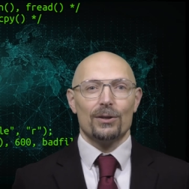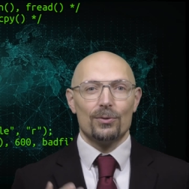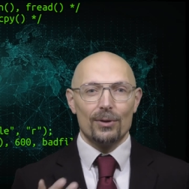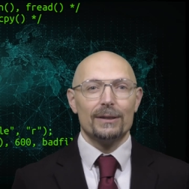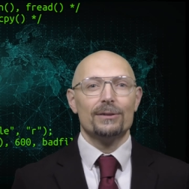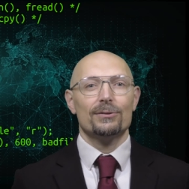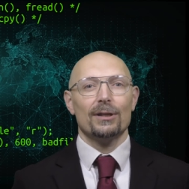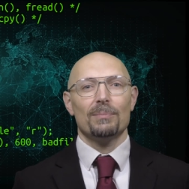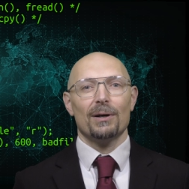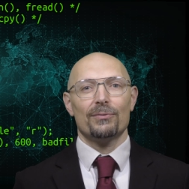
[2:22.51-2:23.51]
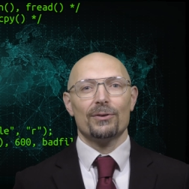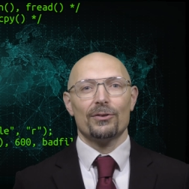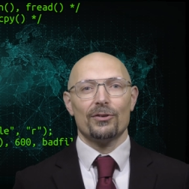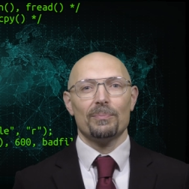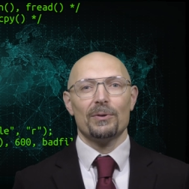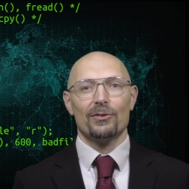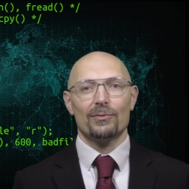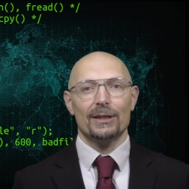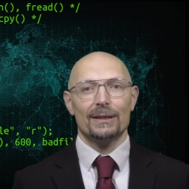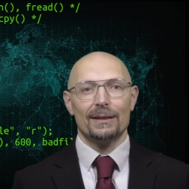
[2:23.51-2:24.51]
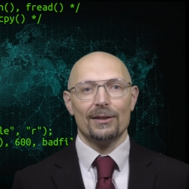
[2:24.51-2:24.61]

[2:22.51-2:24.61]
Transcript: You write into that buffer some piece of data